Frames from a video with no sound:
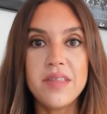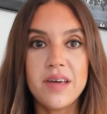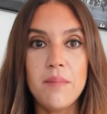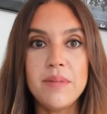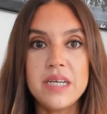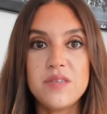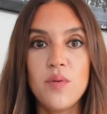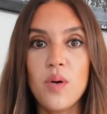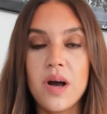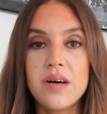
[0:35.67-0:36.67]
the company's
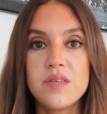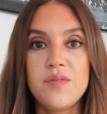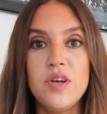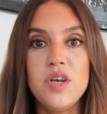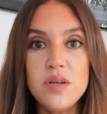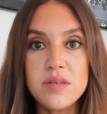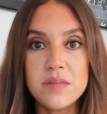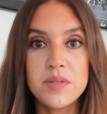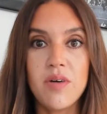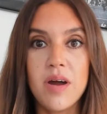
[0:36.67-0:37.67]
forecast for new
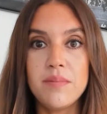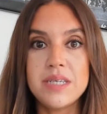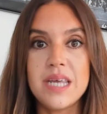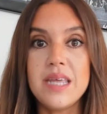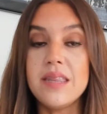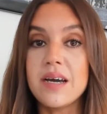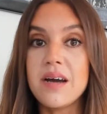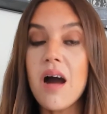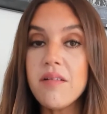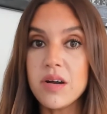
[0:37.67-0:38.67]
subscribers in the
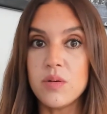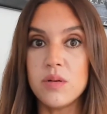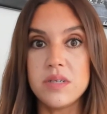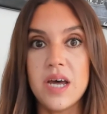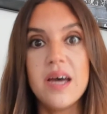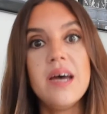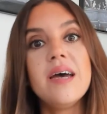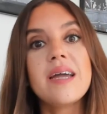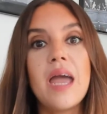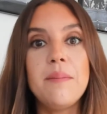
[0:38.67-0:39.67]
current quarter
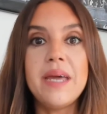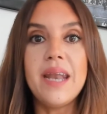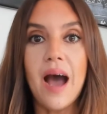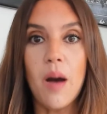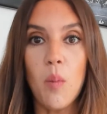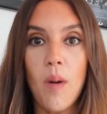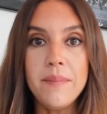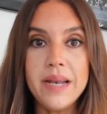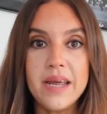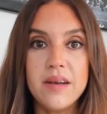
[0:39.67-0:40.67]
came in at
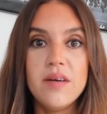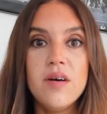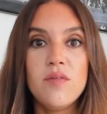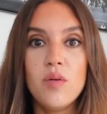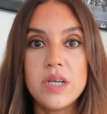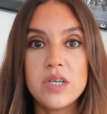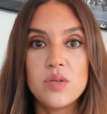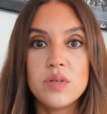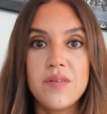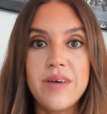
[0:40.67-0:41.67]
1 million, falling
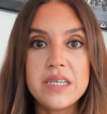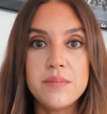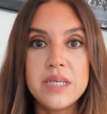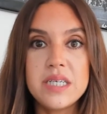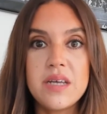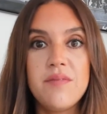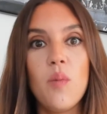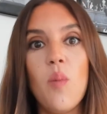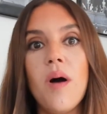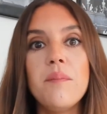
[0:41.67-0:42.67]
short of estimates
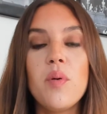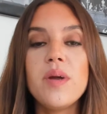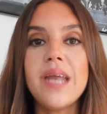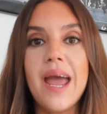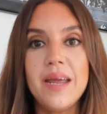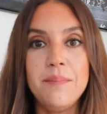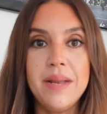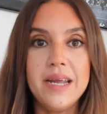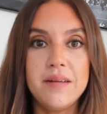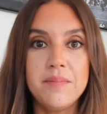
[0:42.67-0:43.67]
for 1.8
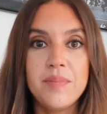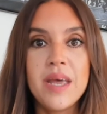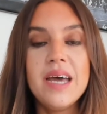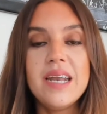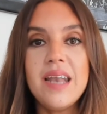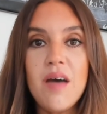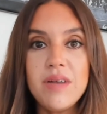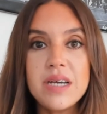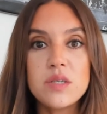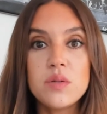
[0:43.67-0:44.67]
million.
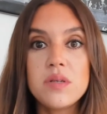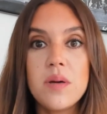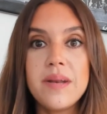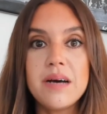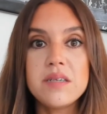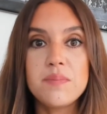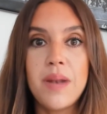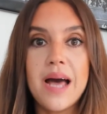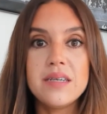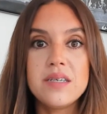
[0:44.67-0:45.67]
Netflix also announced
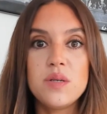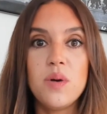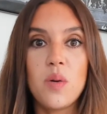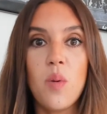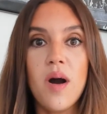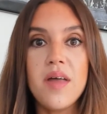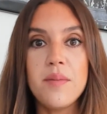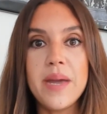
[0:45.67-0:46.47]
plans to acquire the